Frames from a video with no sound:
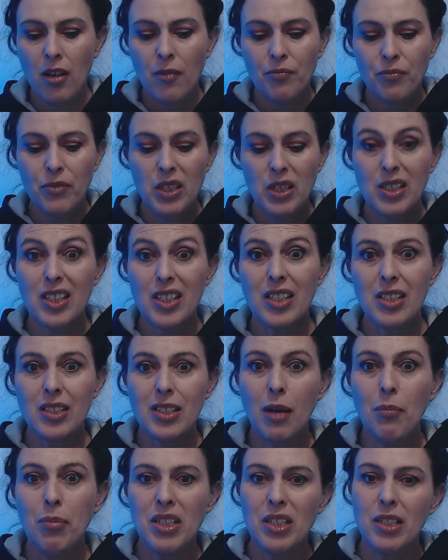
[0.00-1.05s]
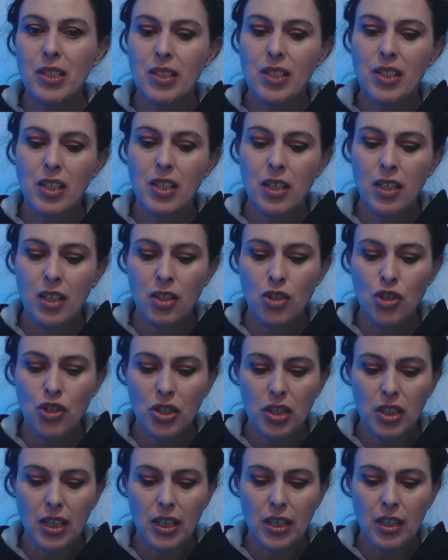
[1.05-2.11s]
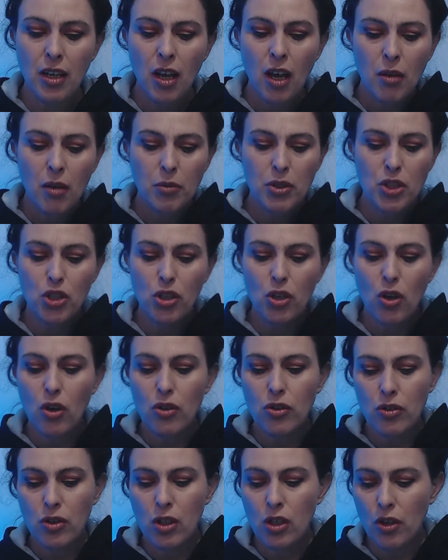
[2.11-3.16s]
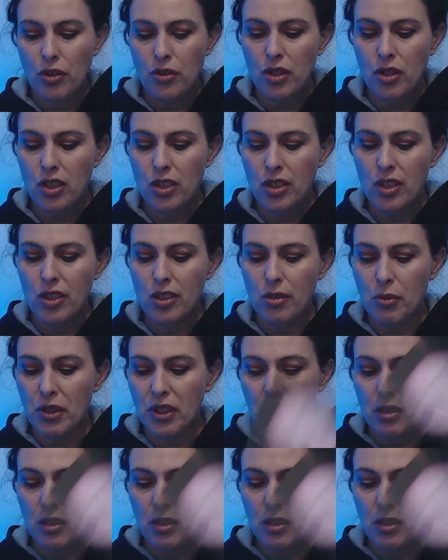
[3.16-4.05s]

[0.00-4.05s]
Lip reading: this stubbornness initially. But, you know, this is really